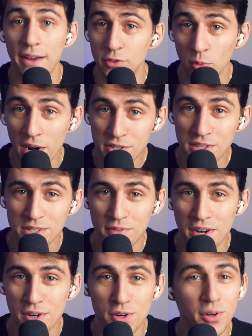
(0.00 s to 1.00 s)
After watching this
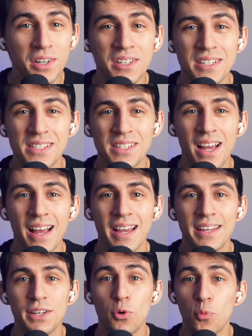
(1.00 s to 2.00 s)
video, you're gonna
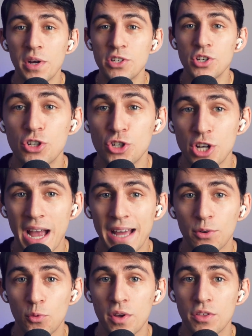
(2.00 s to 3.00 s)
decide which
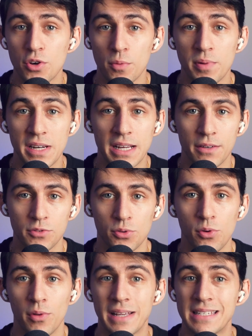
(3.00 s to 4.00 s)
chat with your PDF
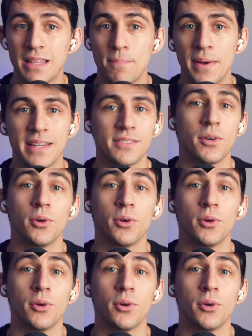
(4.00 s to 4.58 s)
tool is the best